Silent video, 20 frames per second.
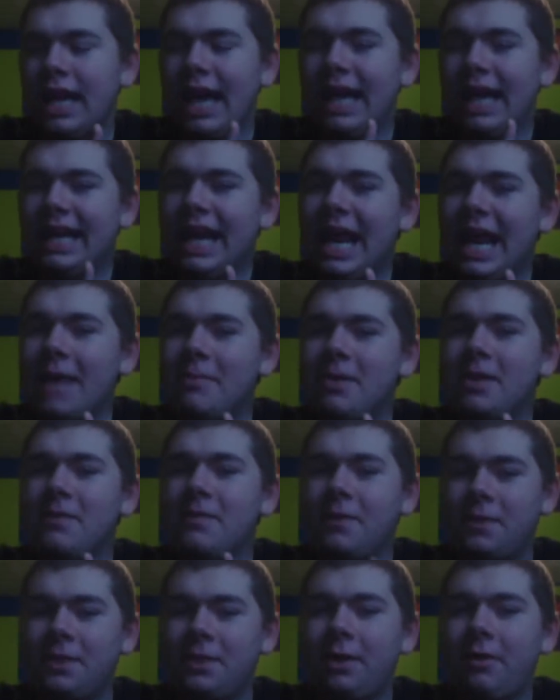I got a bit of
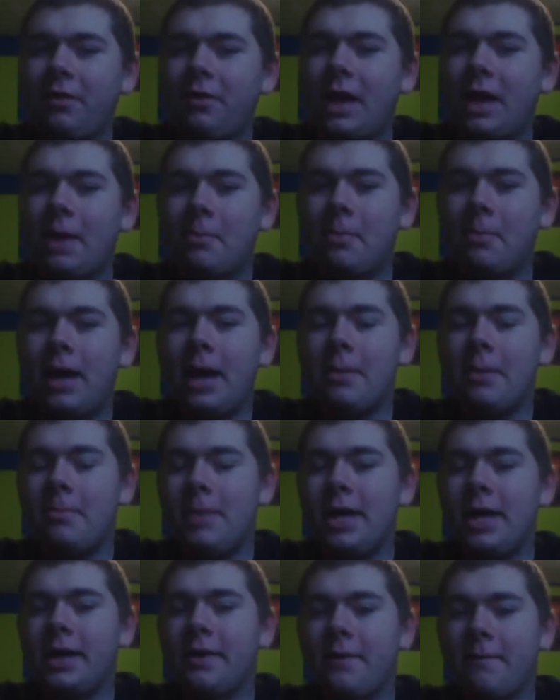a theory that I might
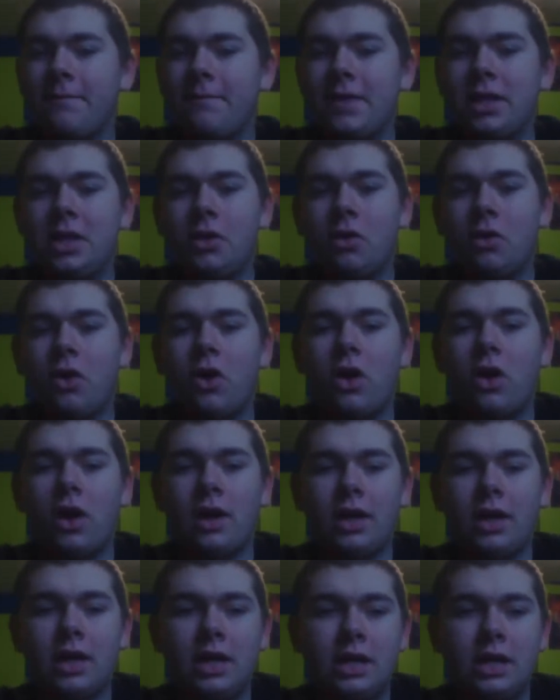make a video
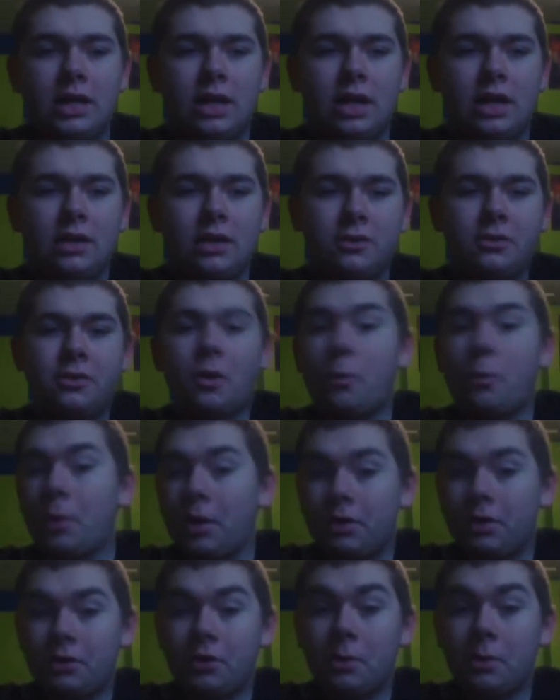on
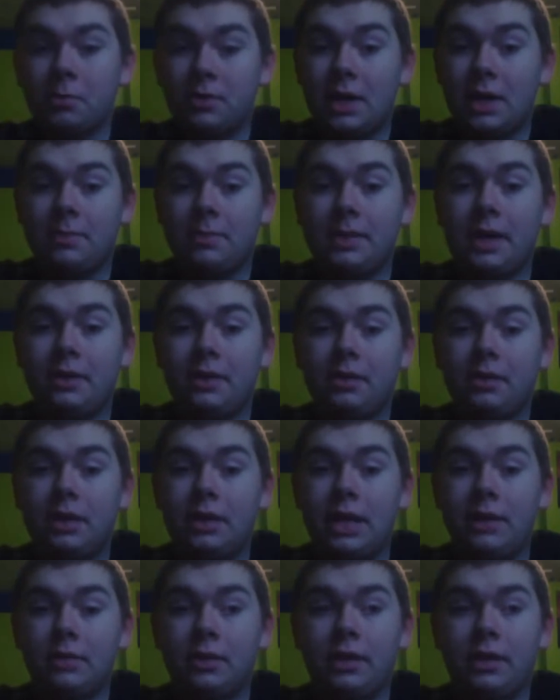sometime down
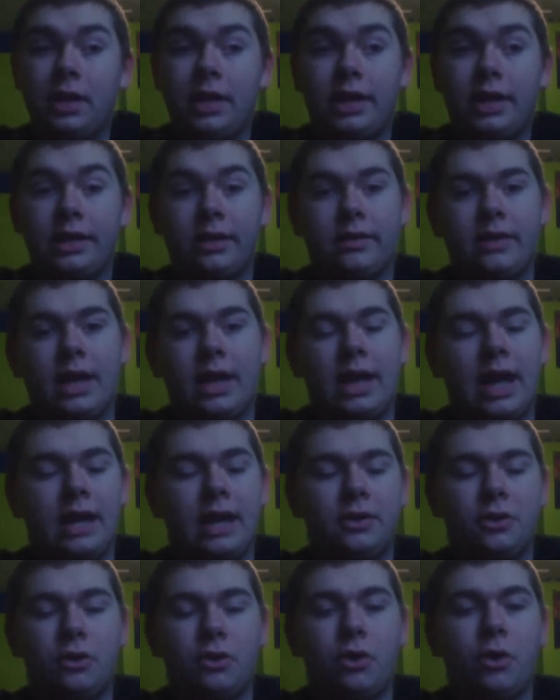the line, because
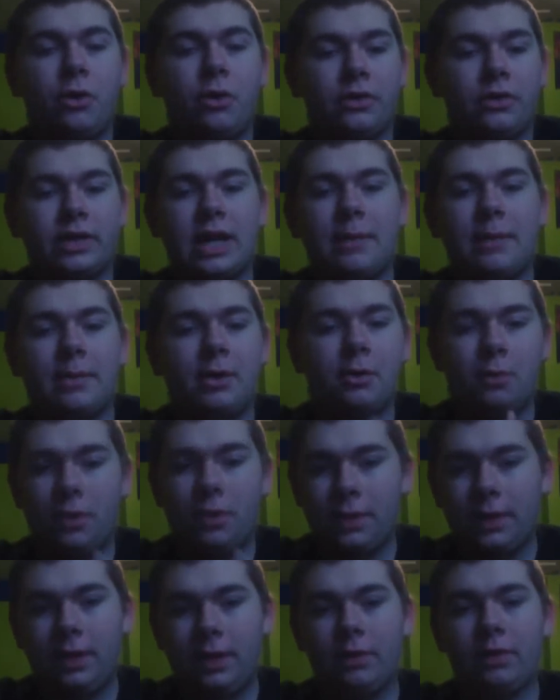I do always got my own
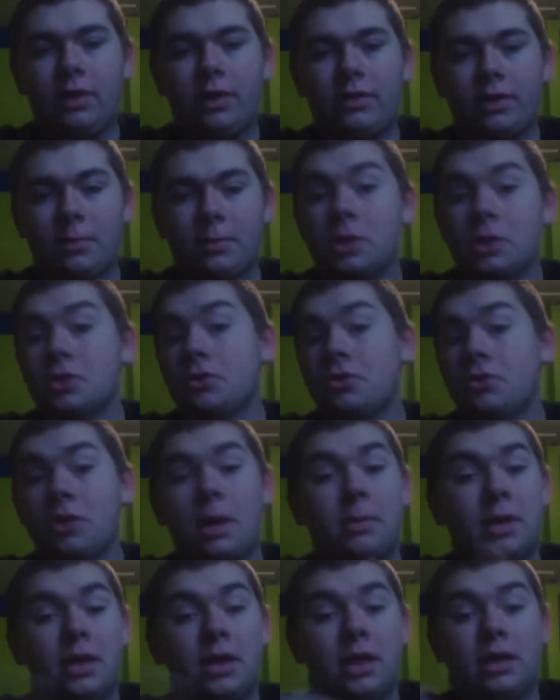theories. I'm pretty sure
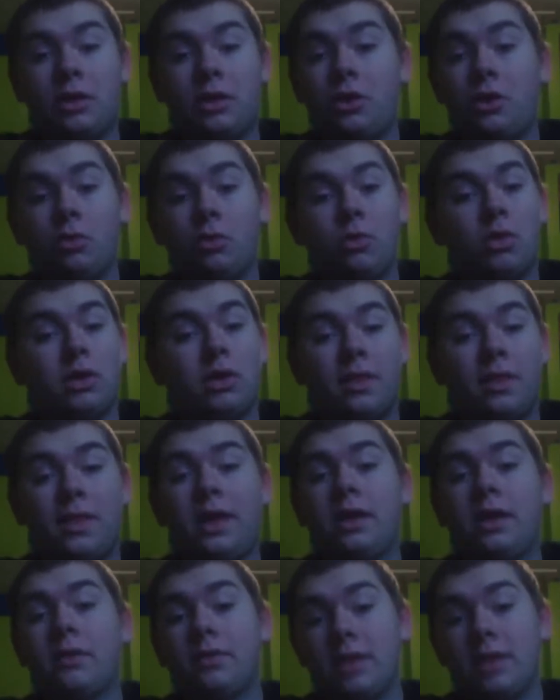I'm not the only one to
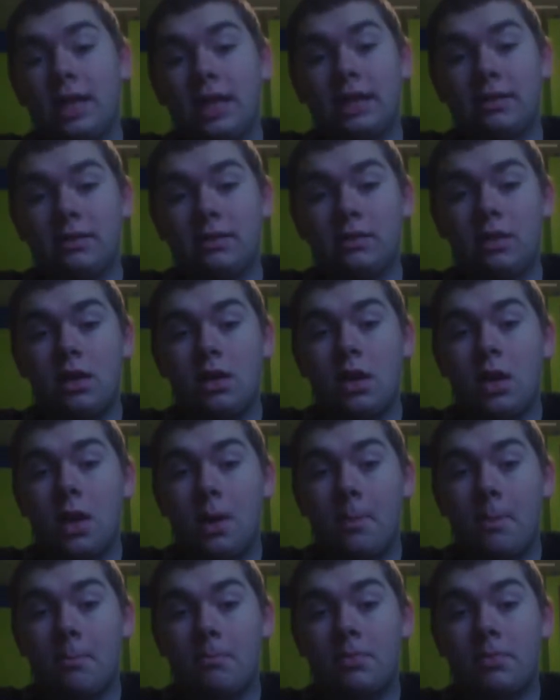think of this,
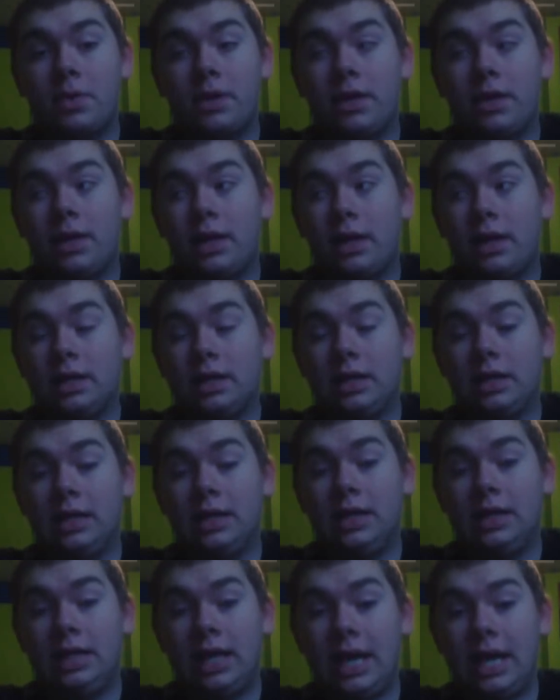but
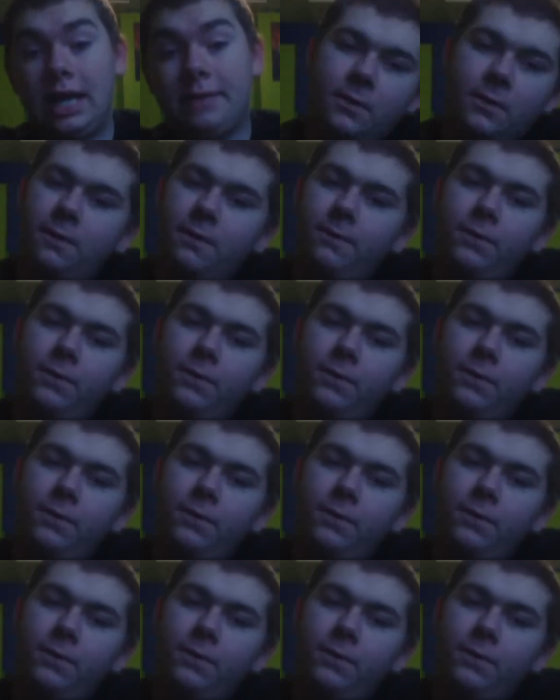yeah.